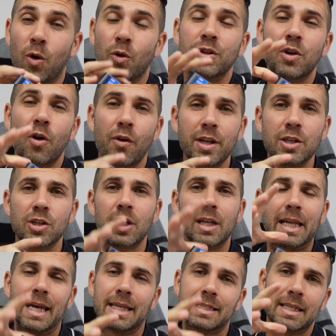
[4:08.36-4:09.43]
on the original
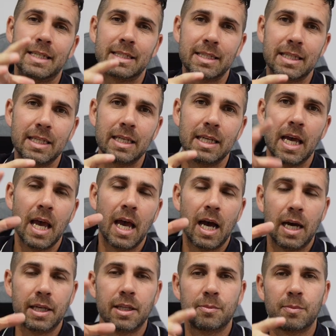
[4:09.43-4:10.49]
SSD
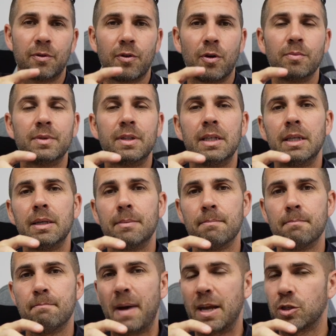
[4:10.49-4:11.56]
I did perform the
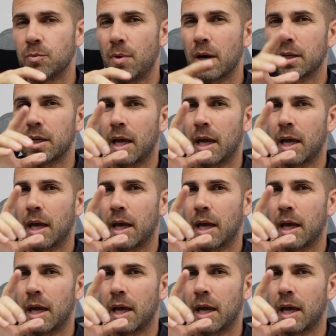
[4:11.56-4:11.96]
benchmark